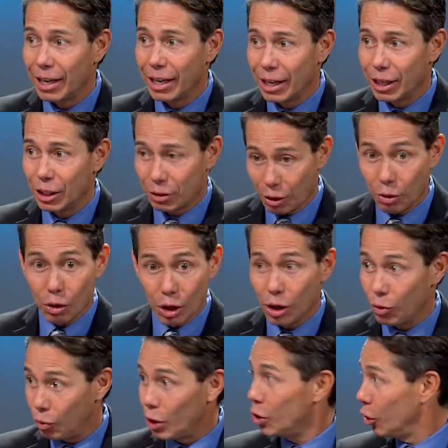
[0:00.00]
is,
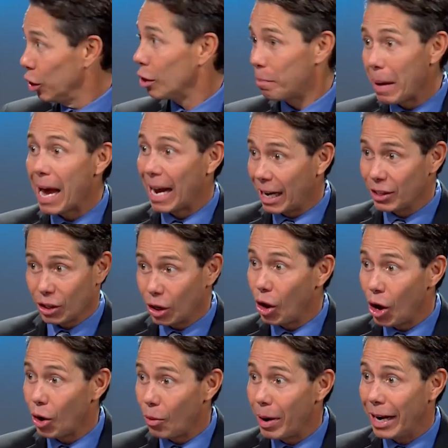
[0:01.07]
when you look back, is a
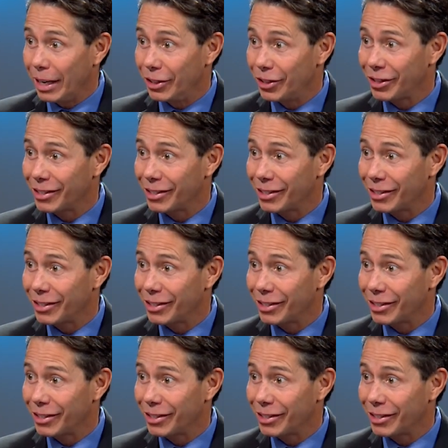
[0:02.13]
long ways.